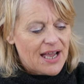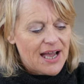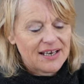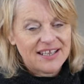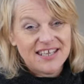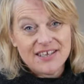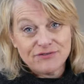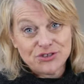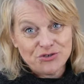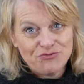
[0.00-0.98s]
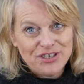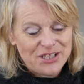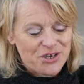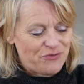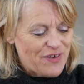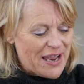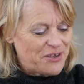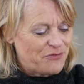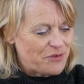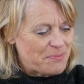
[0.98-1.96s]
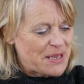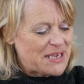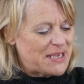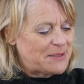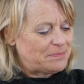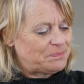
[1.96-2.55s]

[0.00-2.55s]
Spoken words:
and gives you real good value for money.